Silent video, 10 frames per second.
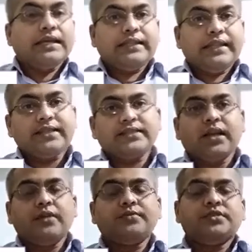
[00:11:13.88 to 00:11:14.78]
Next
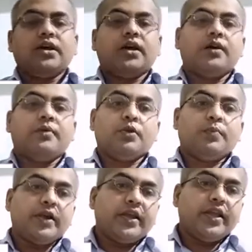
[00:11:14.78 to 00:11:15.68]
comes the
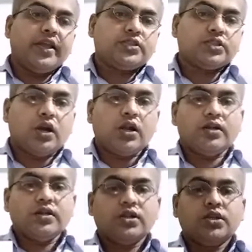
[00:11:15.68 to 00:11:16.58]
property is
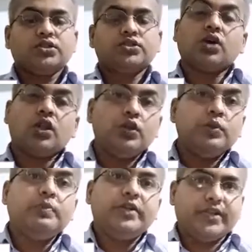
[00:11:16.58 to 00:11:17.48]
called
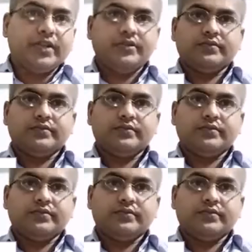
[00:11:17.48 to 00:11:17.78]
solubility.